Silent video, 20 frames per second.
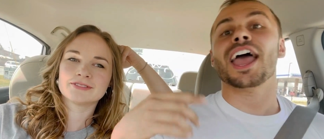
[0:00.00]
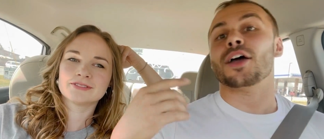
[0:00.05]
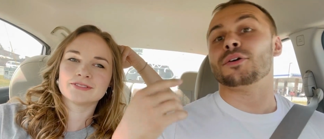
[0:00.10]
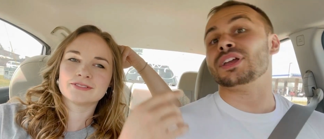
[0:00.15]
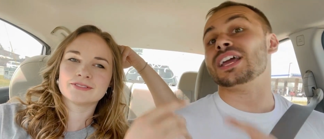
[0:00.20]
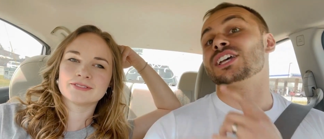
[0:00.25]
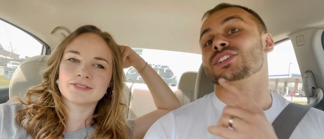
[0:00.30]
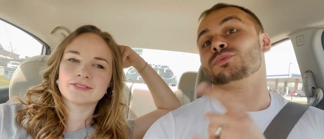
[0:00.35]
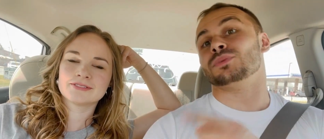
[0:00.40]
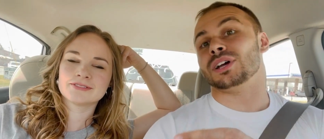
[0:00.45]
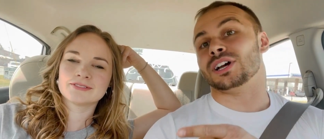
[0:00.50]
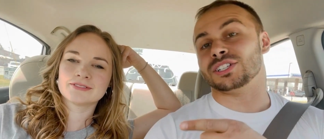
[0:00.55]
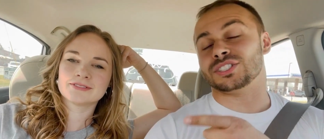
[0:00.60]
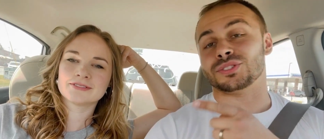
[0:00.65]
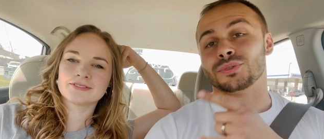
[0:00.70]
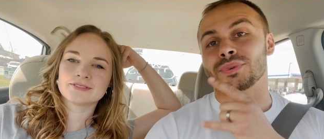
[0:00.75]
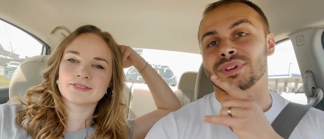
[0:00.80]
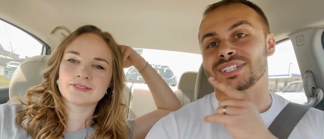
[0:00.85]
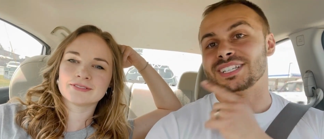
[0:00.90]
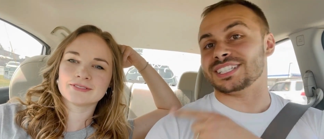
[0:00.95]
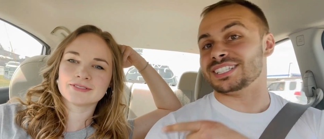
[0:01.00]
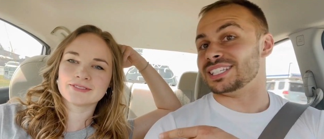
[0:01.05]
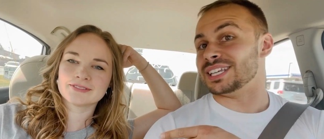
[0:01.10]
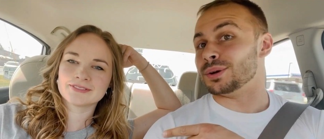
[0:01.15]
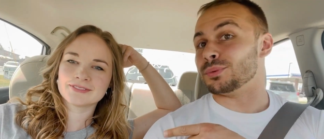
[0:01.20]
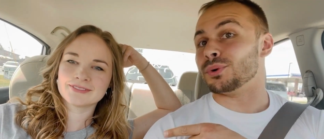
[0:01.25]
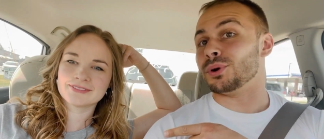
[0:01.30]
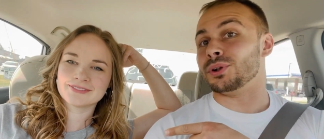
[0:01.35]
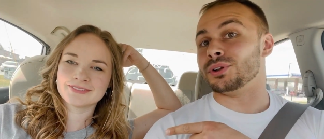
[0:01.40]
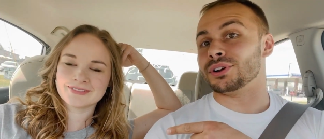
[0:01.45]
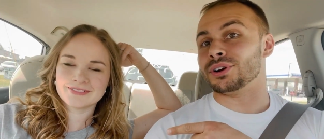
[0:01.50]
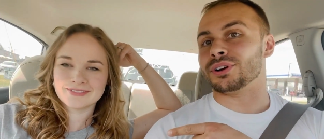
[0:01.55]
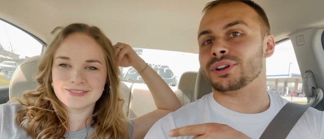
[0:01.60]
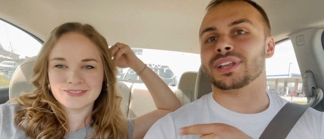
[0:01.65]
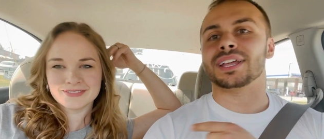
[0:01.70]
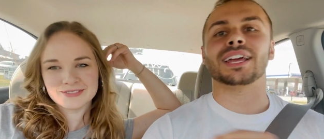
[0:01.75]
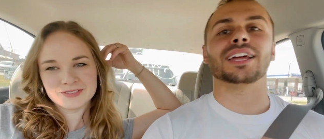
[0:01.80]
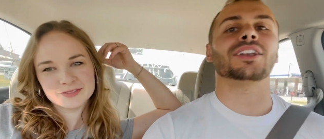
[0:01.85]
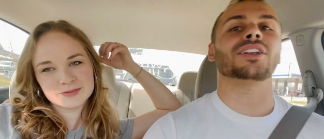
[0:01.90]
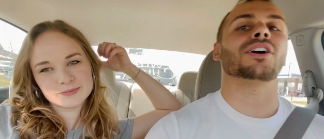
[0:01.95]
Speaker 1: Yes, we also went to SeaWorld in
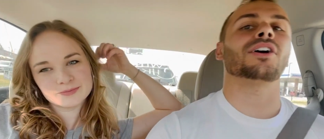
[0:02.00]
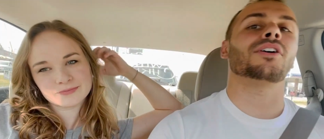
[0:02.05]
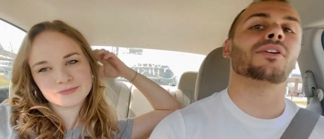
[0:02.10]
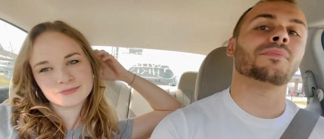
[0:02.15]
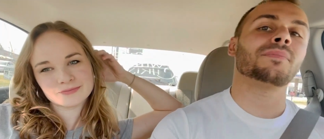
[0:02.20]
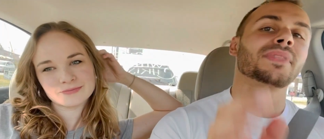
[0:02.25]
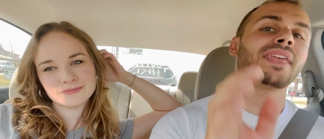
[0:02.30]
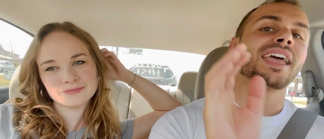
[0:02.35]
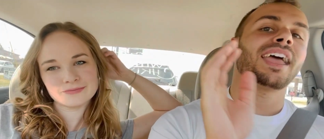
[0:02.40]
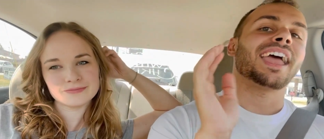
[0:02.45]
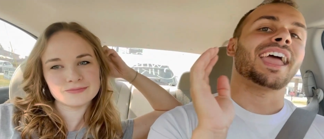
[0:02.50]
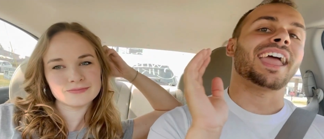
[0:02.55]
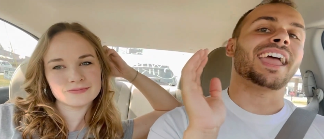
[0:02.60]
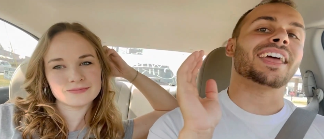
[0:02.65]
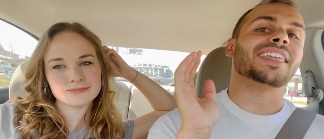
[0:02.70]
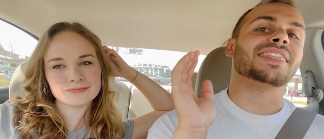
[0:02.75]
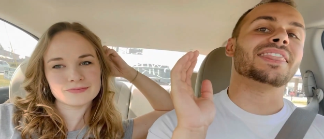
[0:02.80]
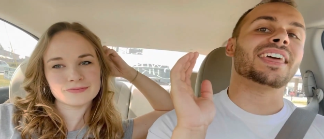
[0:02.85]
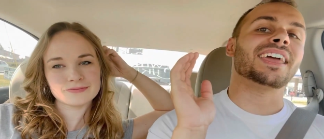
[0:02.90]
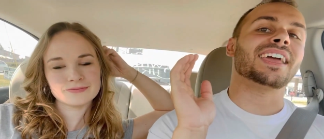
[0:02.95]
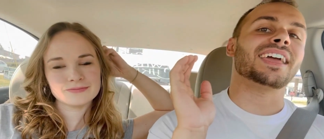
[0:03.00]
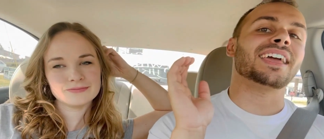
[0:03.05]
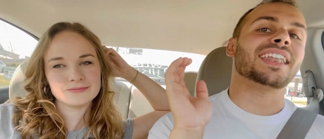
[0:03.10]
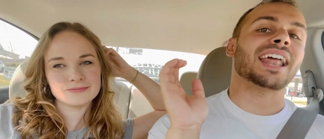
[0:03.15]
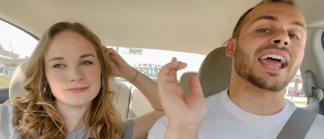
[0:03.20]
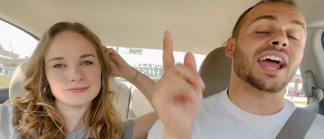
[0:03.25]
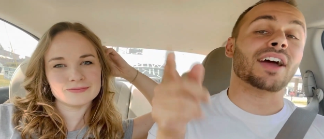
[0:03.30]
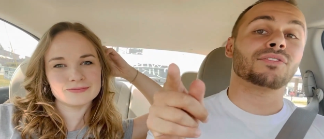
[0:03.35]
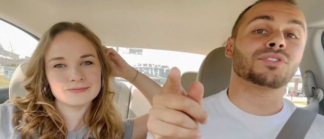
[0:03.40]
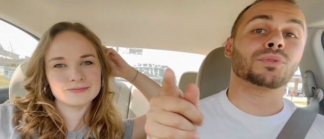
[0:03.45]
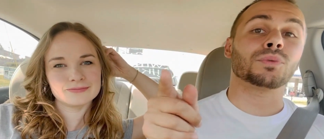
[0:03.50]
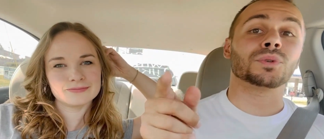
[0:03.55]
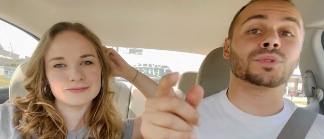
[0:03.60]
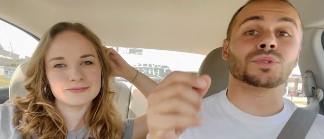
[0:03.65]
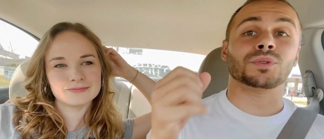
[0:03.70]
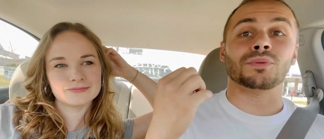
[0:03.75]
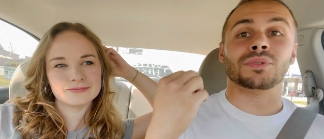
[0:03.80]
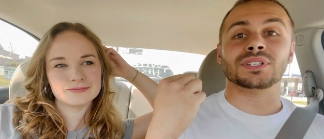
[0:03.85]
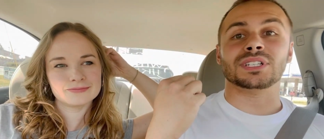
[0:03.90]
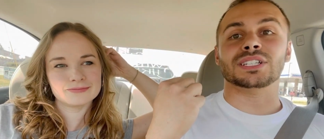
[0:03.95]
Orlando. And then
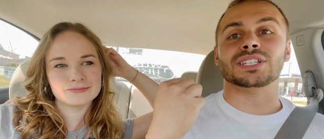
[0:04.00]
afterwards, we went to